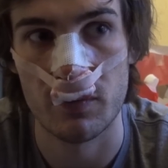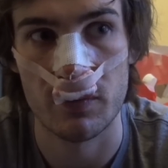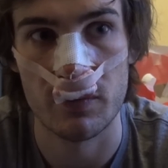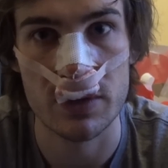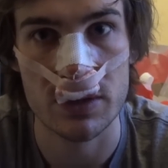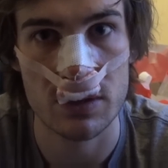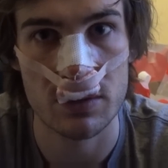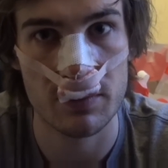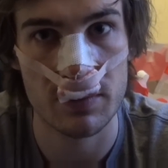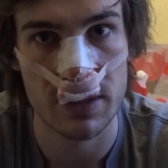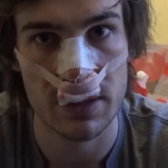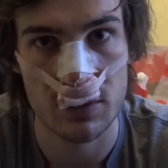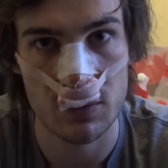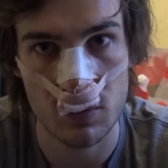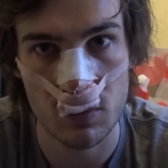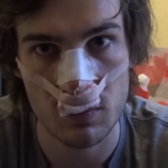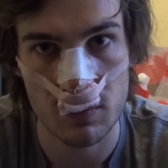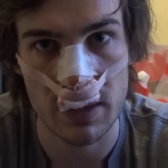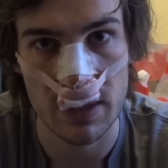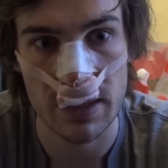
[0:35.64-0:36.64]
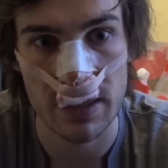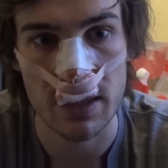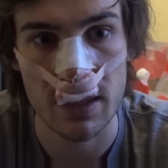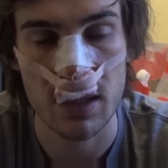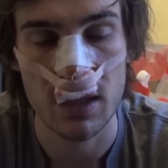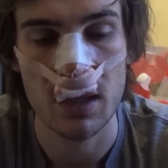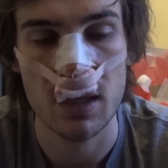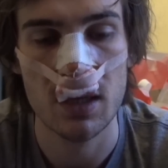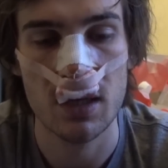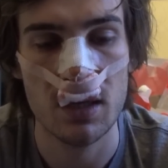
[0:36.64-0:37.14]
reasonably normally,
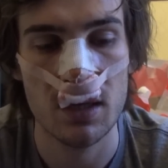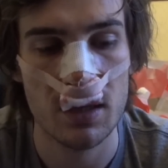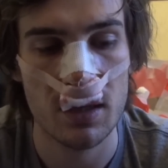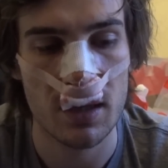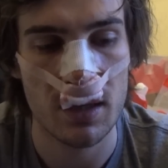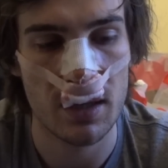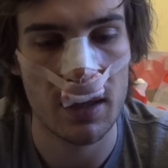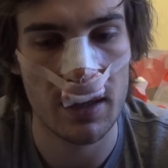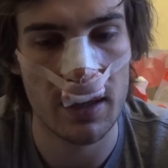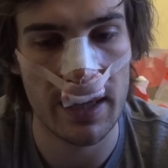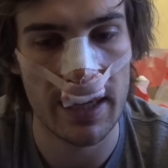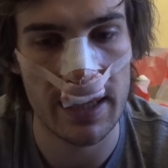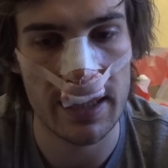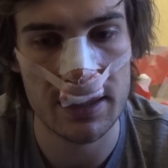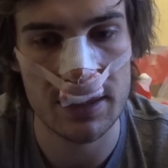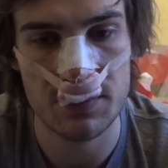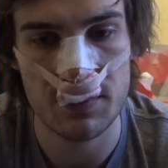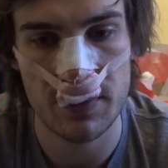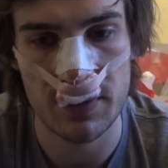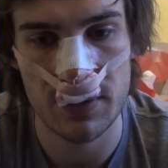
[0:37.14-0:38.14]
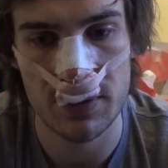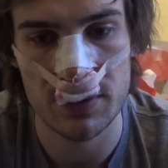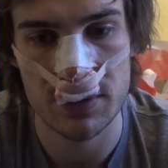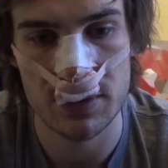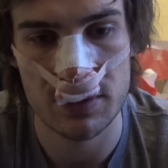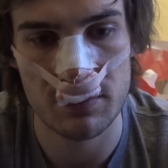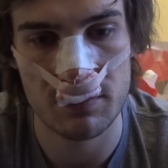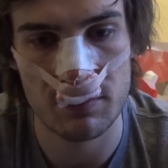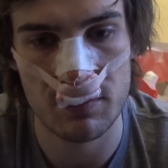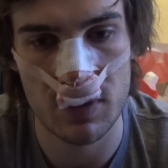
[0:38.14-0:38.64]
uh, I had
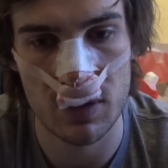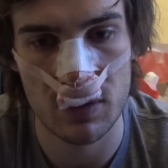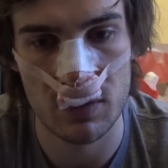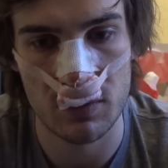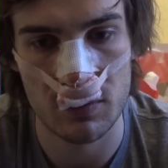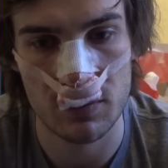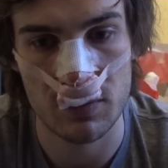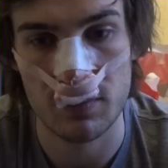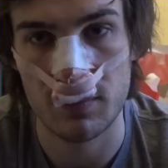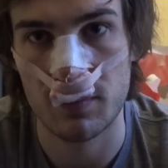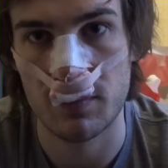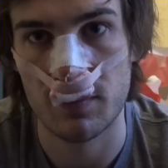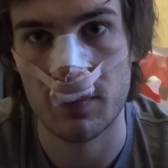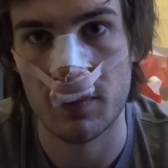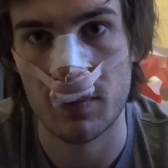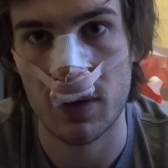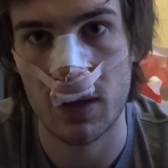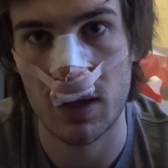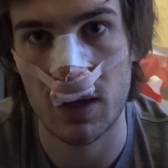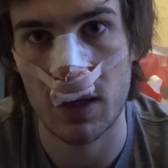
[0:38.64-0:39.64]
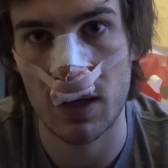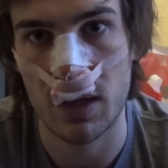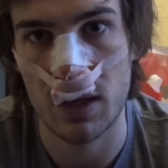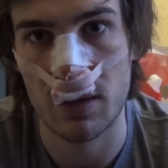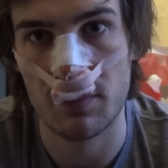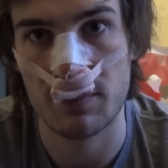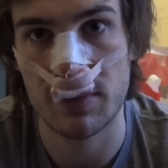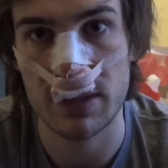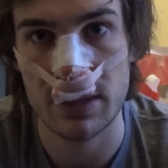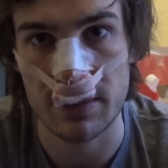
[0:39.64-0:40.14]
experienced some mild uh,
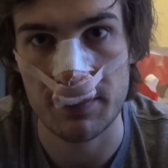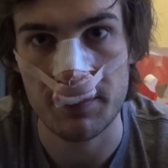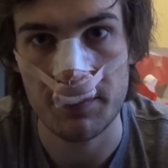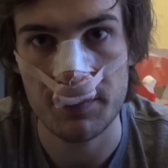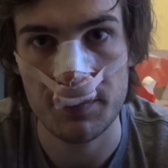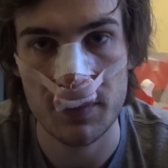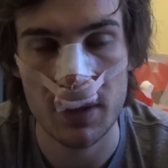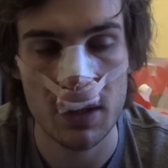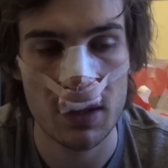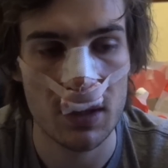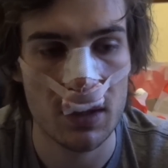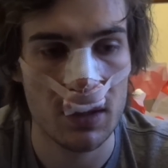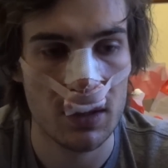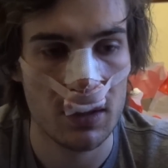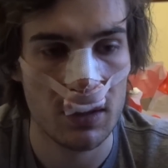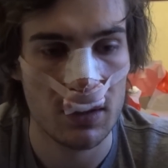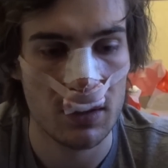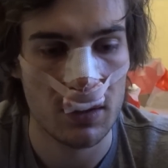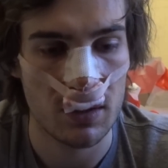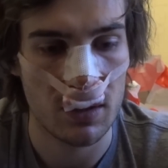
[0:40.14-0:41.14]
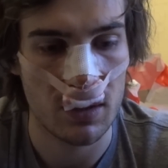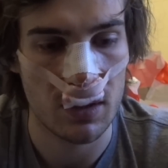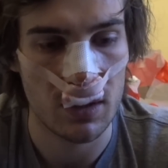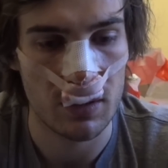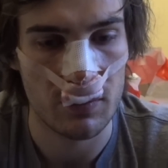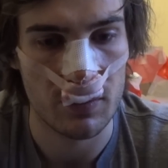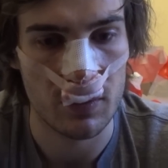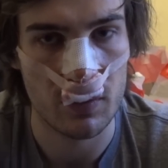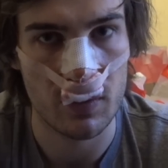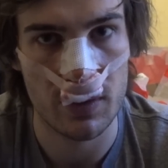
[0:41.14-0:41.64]
bleeding,
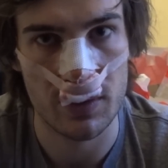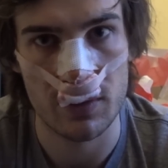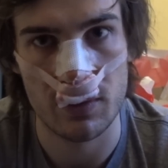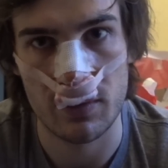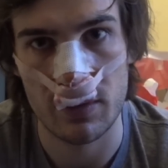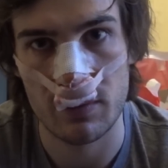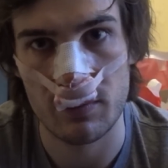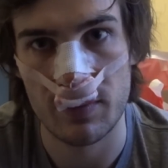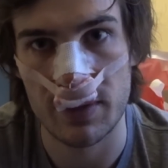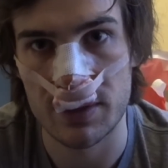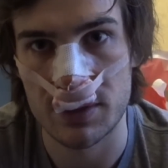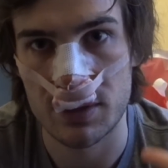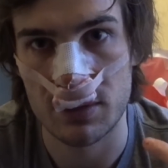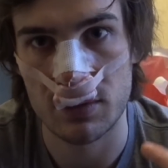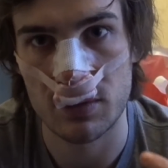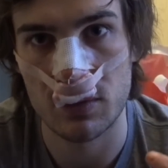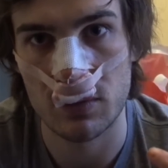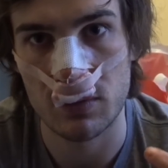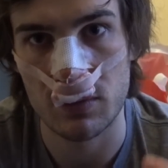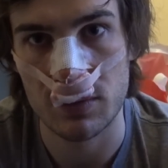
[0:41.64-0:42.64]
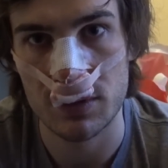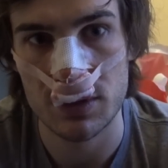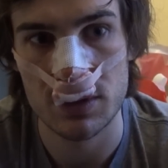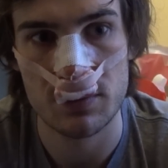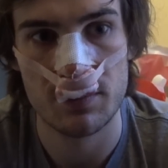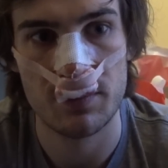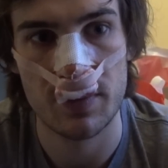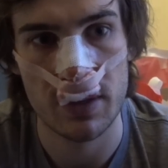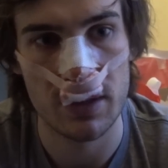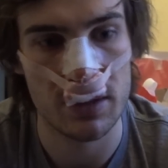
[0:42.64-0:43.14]
uh, requiring that I replace the
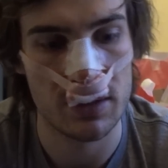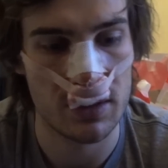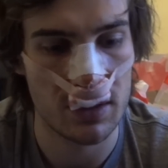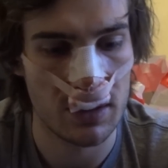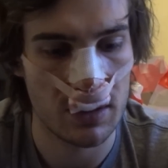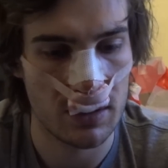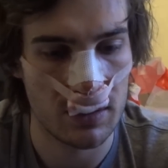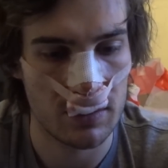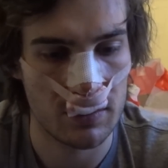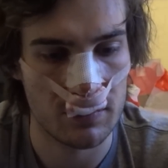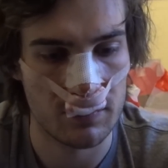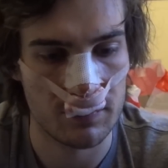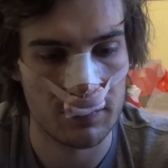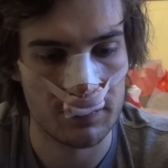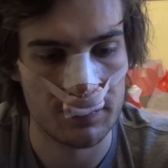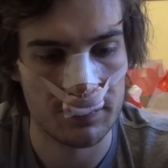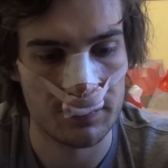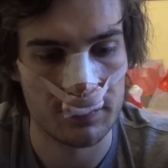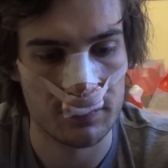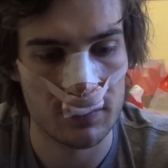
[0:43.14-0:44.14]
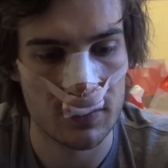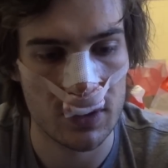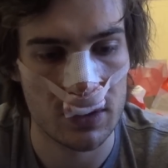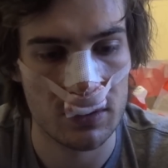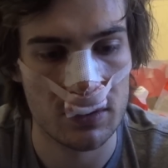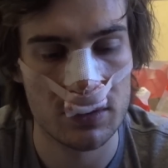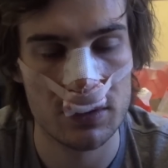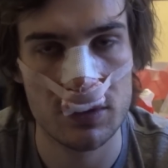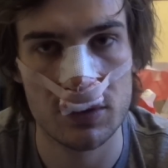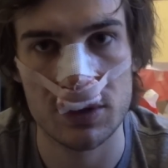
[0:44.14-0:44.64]
gauze, but um,
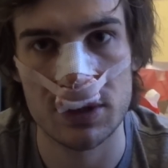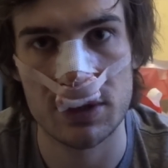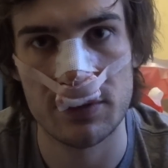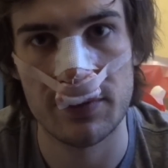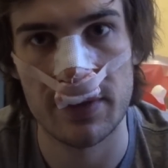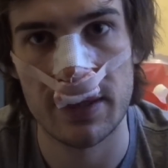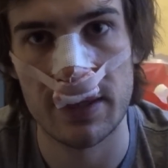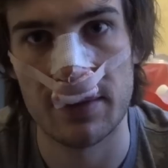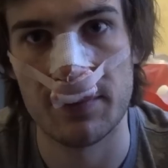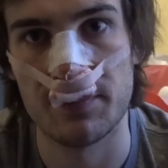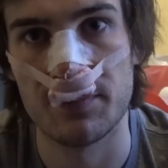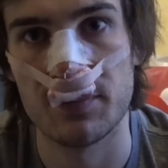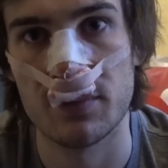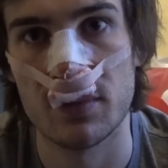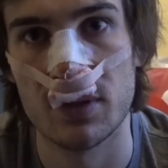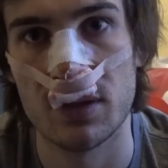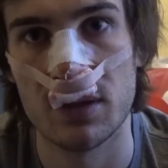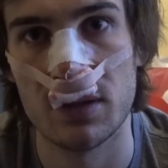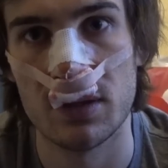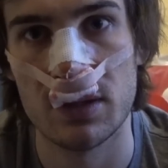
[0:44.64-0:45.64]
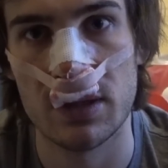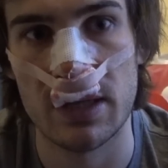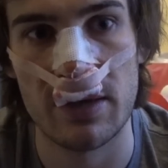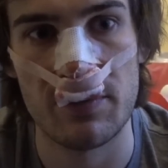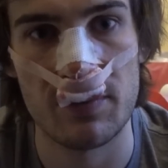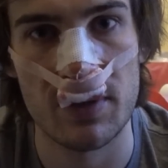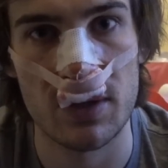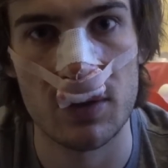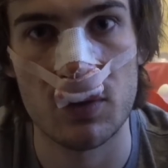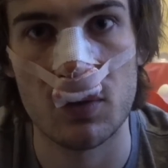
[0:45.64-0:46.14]
Dr. Severe
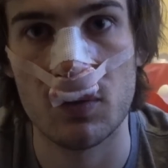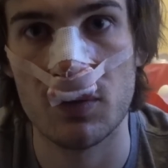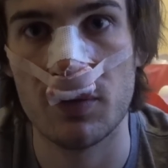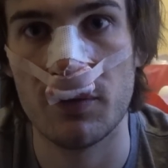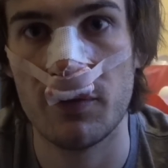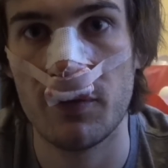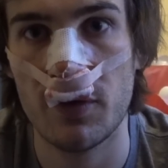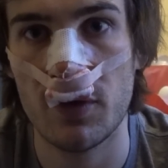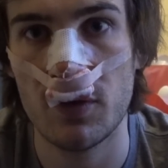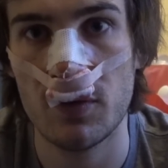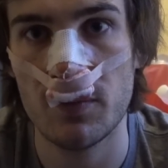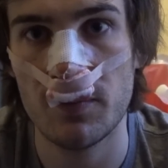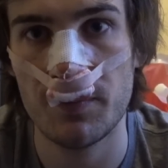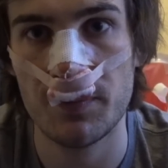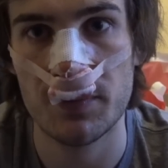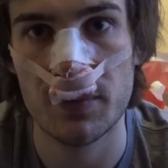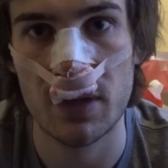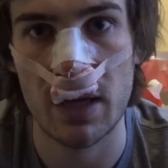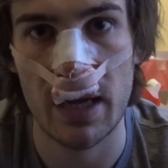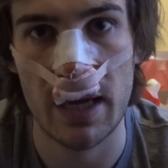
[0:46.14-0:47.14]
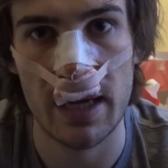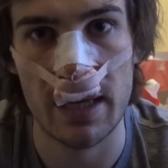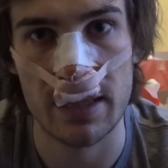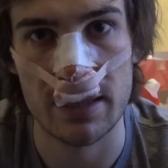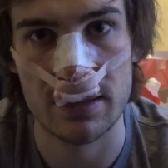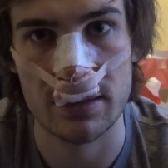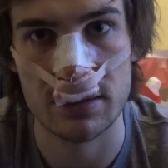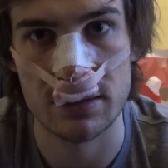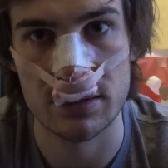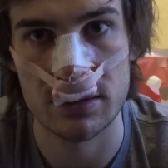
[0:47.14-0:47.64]
gave me a call on the phone
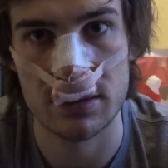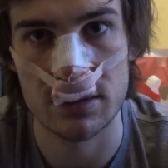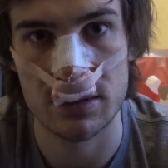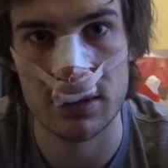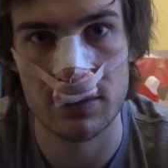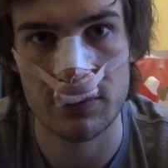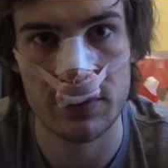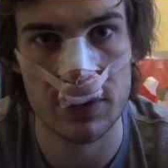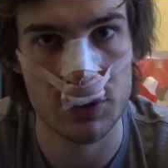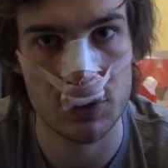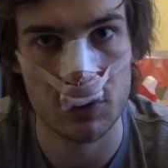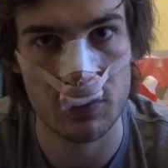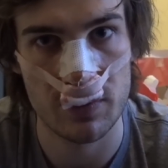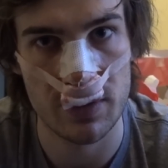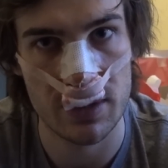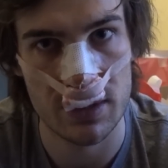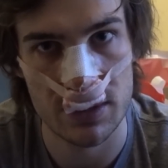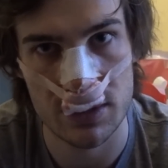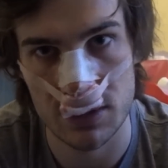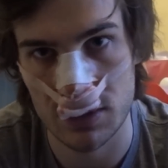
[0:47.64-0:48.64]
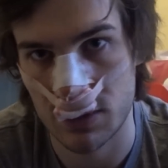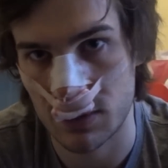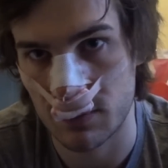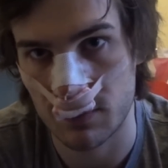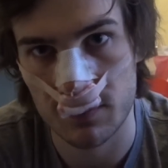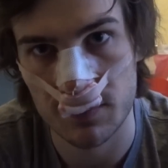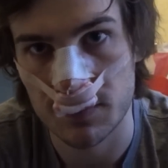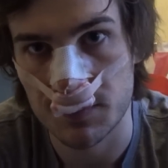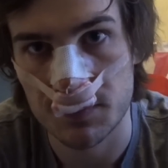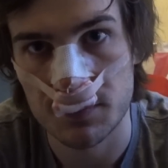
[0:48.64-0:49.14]
and reassured me this
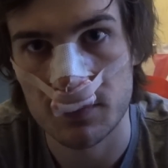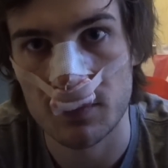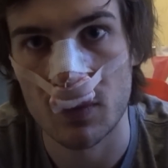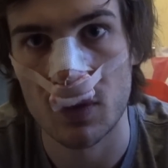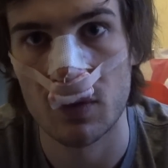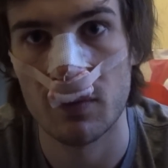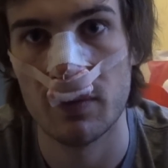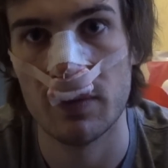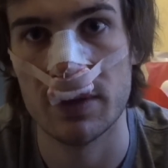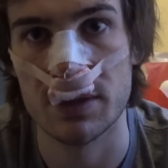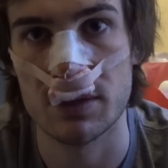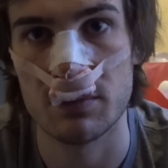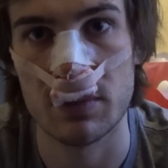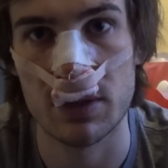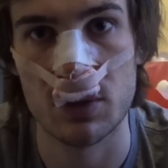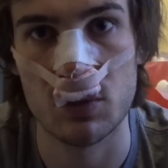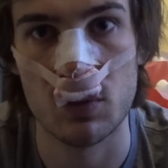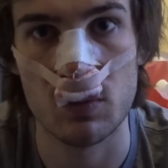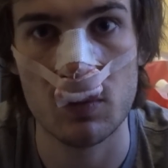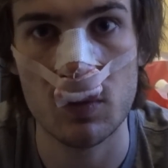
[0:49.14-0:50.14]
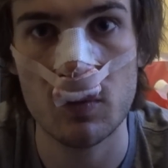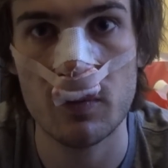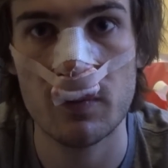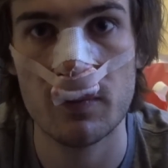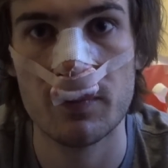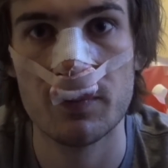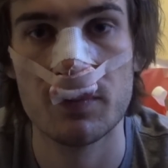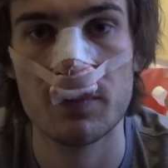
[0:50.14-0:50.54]
was reasonably normal.